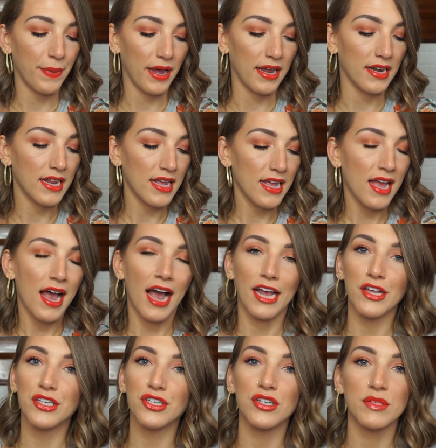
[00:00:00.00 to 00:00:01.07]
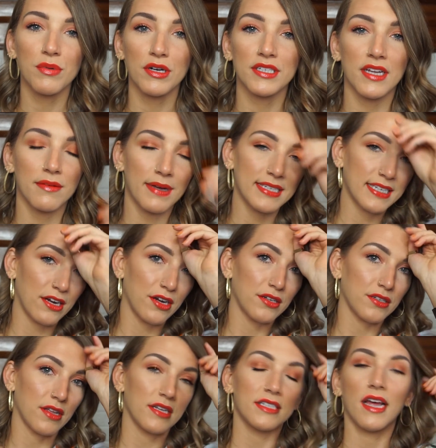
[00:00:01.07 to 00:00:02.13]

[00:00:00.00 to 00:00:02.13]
but I used to use Marcel mascaras all the